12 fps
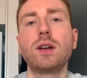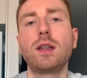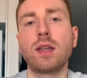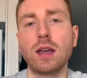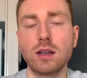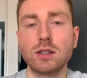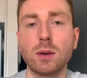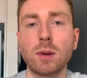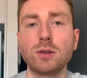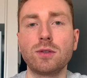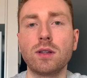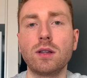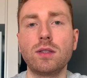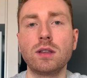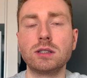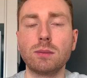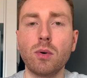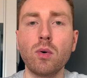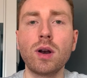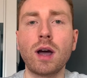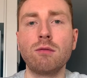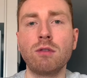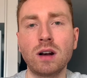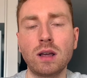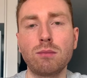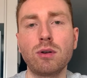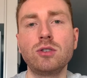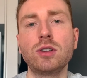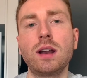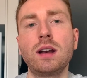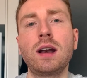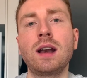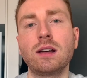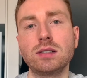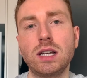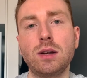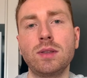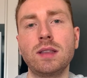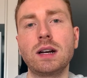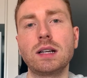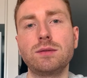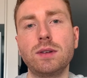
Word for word: Thank you so much for the support. I really appreciate it and I'll see you in the next